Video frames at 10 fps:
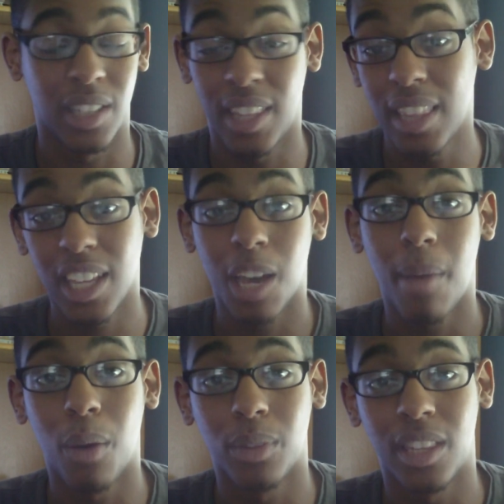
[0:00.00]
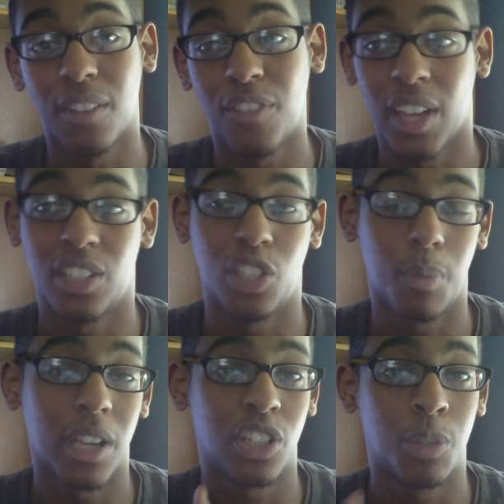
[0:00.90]
and then they come out with the fancy
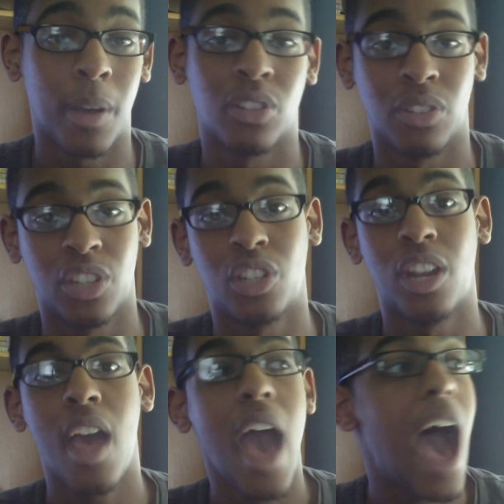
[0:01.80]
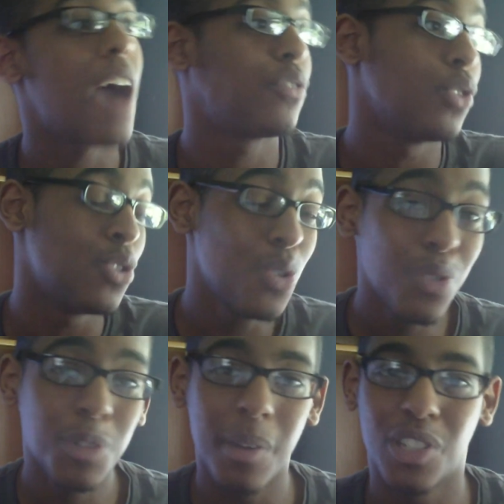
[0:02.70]
smanchy special edition after
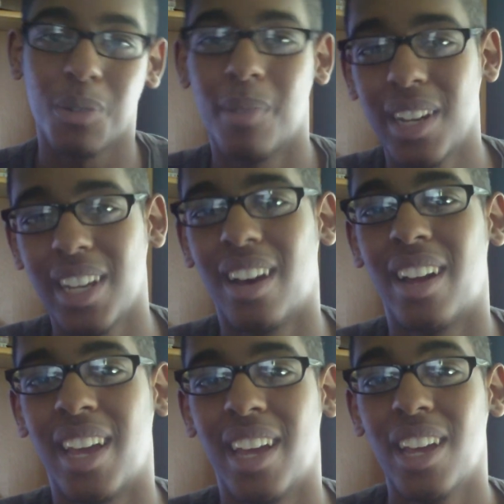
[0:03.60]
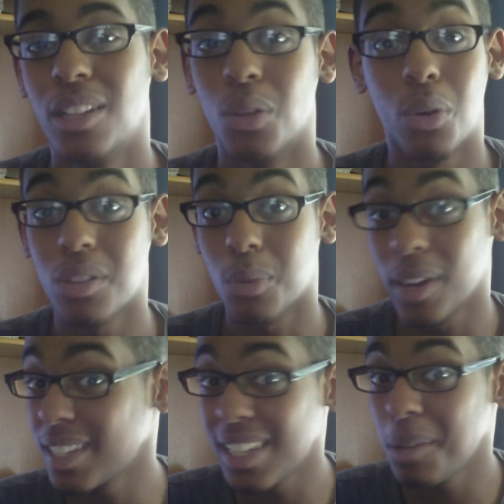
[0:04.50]
you spent your money on it. Lord of the
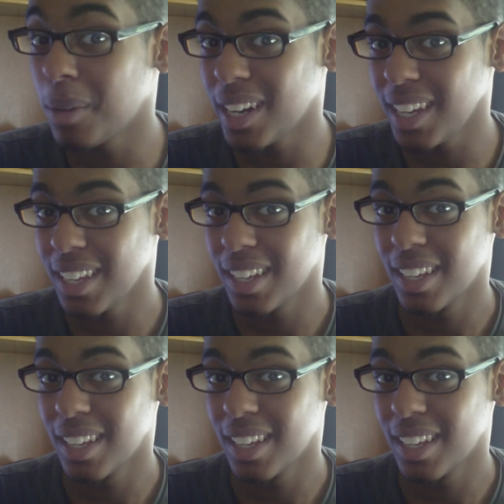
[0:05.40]
Rings, anybody?